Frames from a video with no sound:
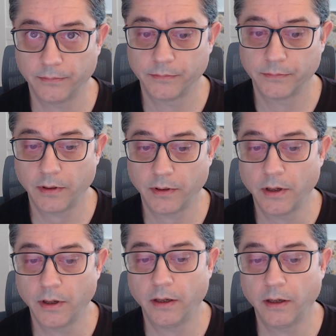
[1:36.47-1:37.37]
If they
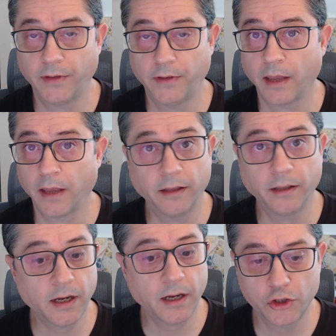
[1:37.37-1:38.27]
cannot touch, they
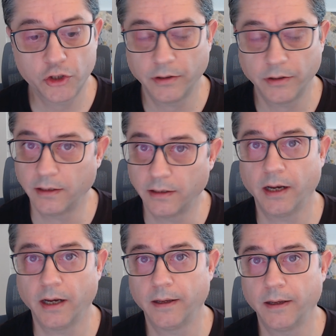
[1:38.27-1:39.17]
die. They
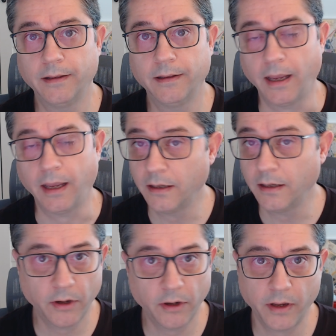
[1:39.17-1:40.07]
leave the area,
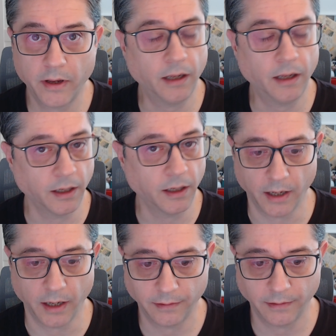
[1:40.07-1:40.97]
they die. That's
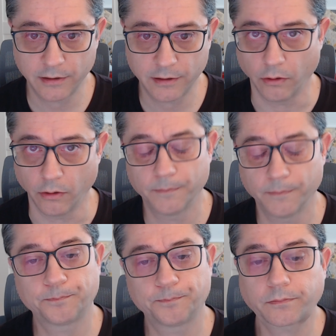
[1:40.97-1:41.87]
all.
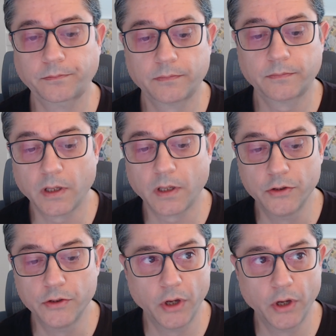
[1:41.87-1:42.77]
So,
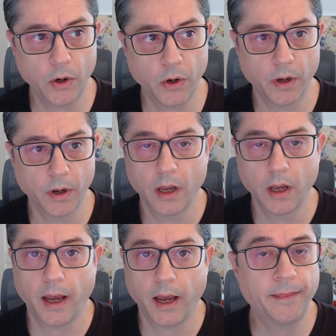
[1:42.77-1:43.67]
and there is
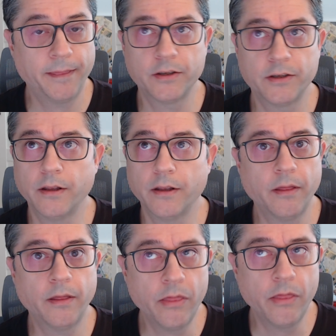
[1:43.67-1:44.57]
no
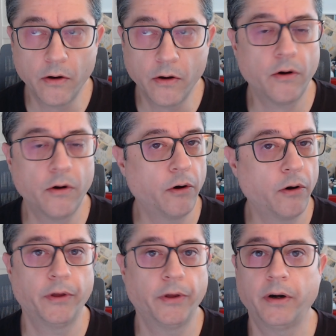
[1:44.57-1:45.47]
other
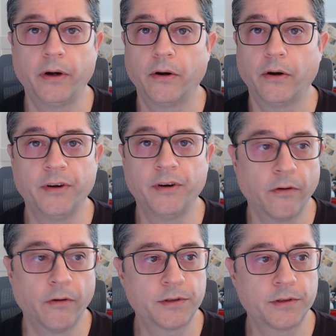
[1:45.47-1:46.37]
reward
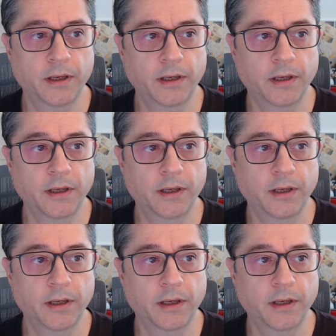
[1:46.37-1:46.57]
scheme